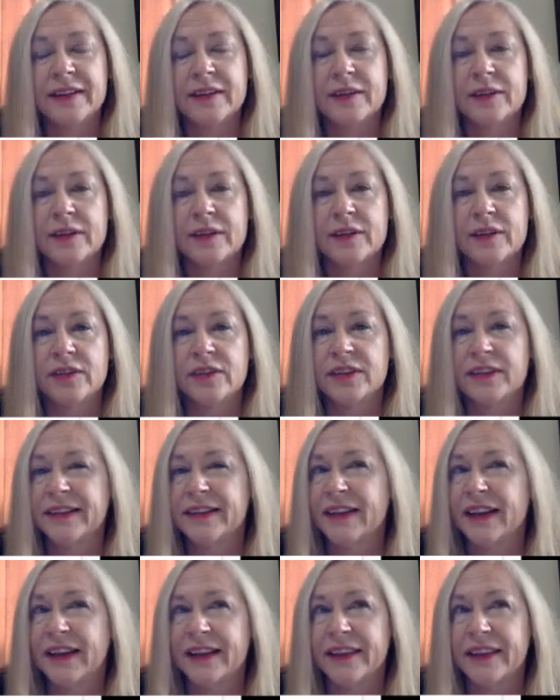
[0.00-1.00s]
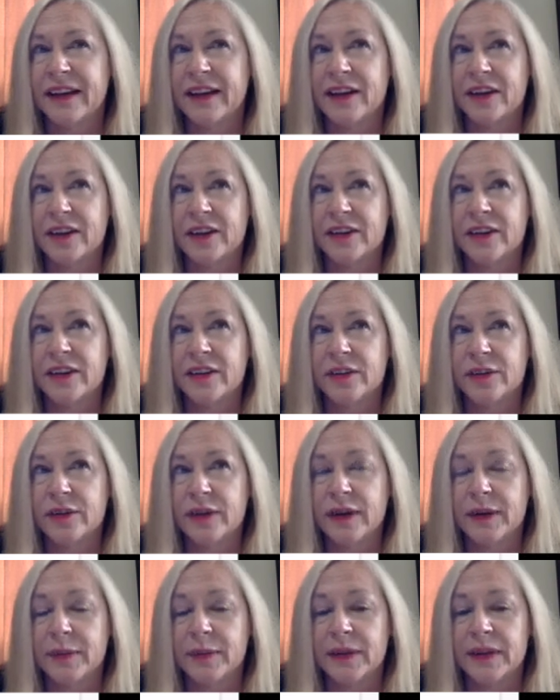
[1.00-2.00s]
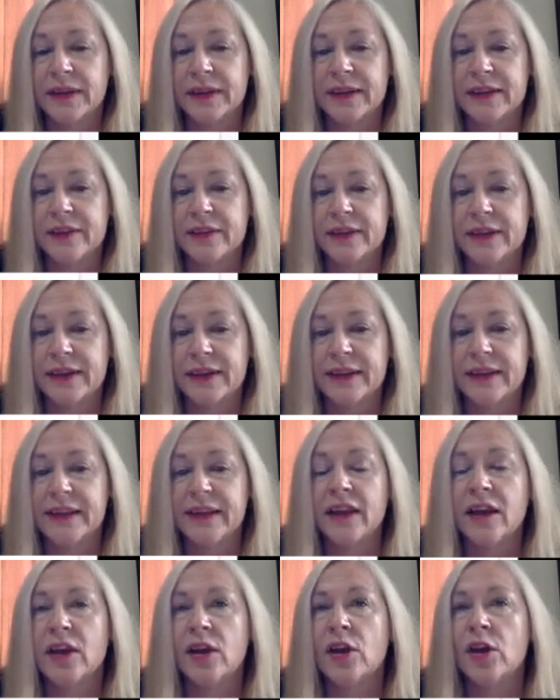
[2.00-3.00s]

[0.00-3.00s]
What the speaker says: so it's usually not that hard to do MLE directly.